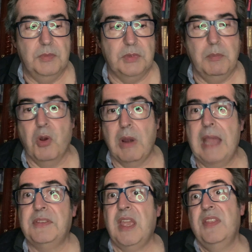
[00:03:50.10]

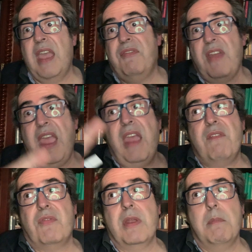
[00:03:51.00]
and have
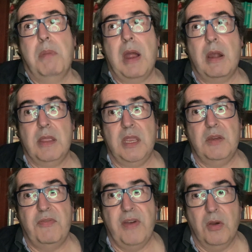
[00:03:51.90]
everybody
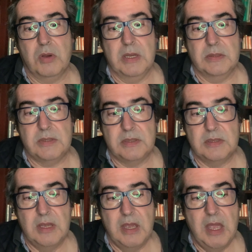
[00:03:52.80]
in
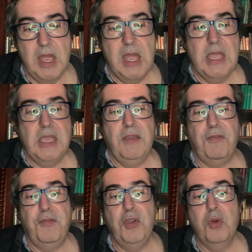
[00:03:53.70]
focus.
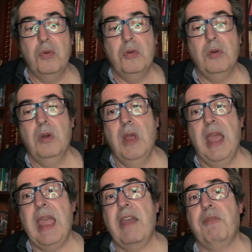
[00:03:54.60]
If you
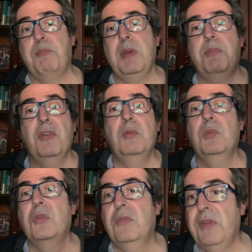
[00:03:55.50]
have people
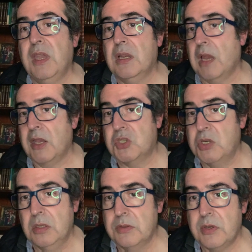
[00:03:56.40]
moving like
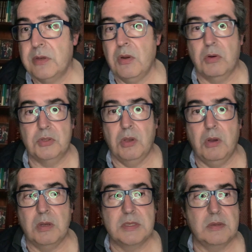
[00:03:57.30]
children or
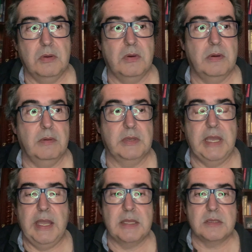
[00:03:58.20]
dogs or
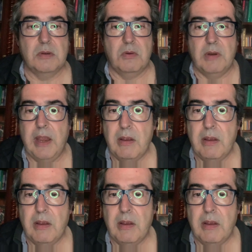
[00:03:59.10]
cats or